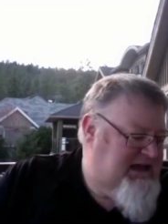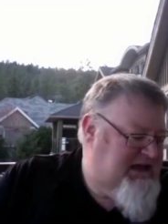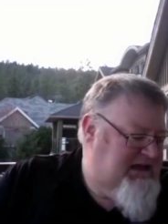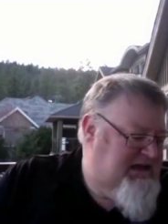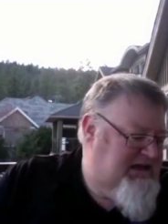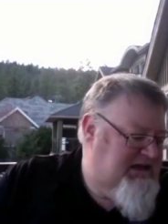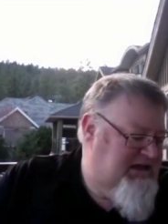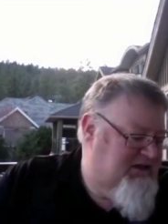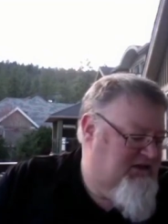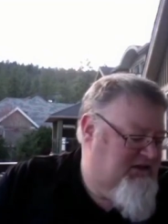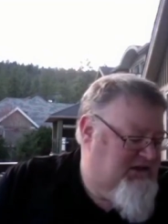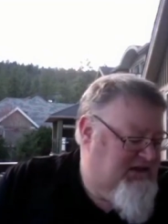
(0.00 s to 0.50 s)

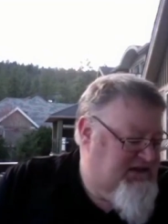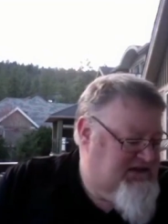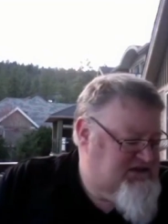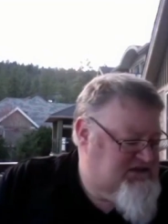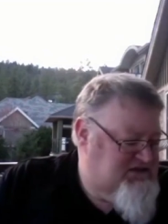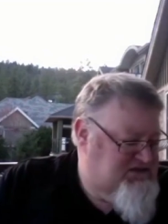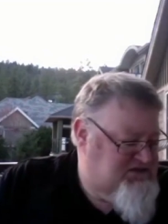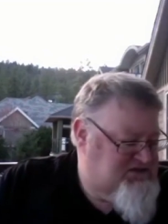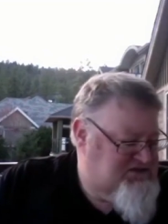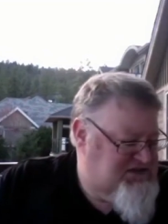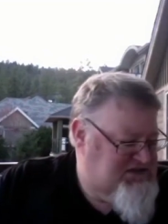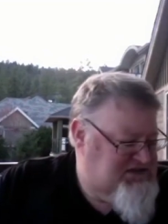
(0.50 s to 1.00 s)
clear. Unless you
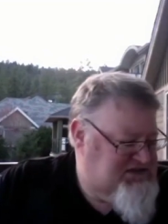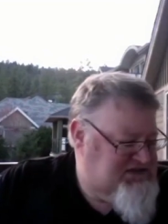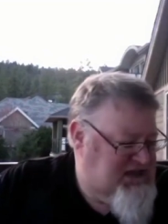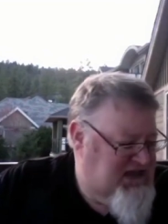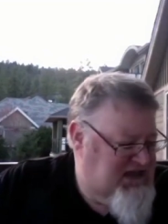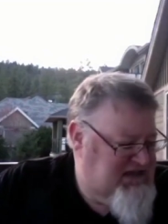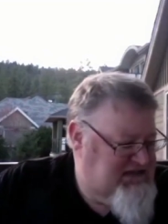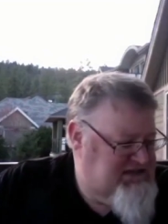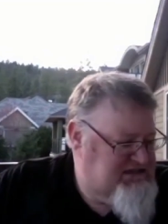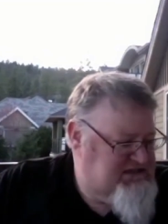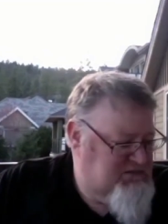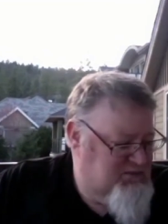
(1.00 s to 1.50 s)
see
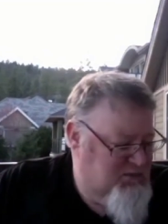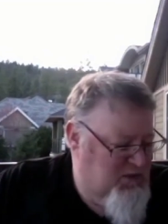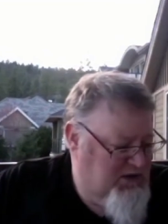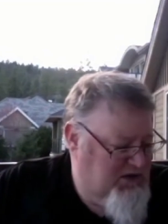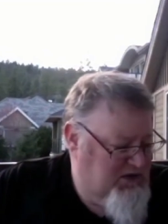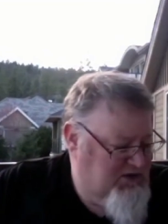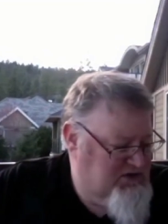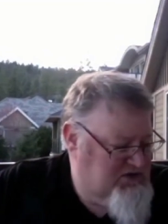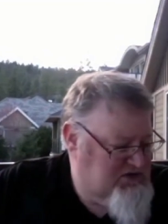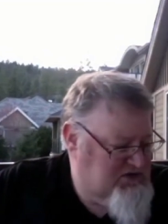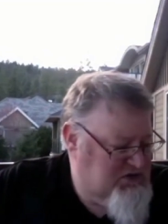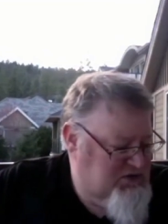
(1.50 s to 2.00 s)
signs and
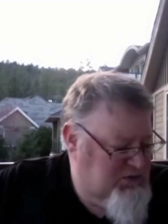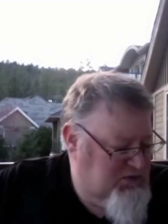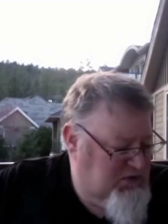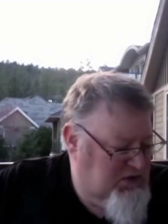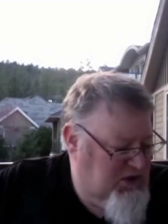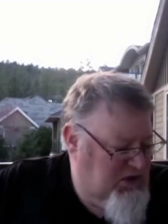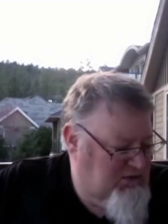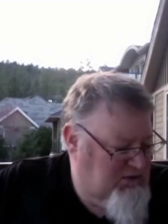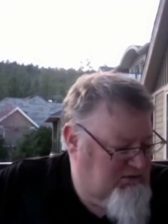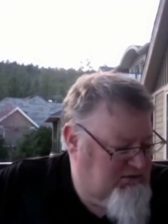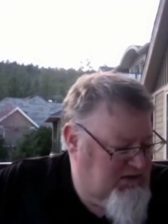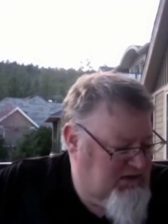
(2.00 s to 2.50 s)
wonders, you will
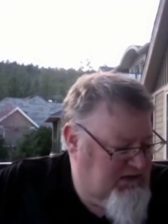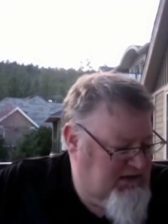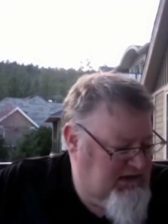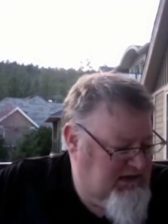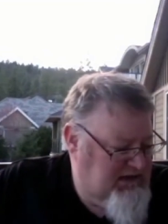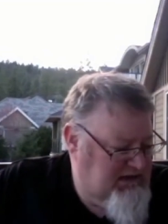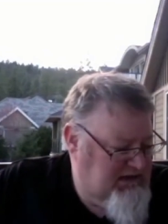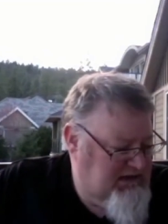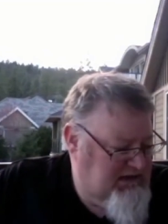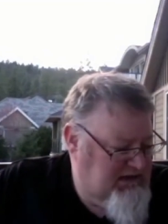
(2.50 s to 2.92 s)
not believe.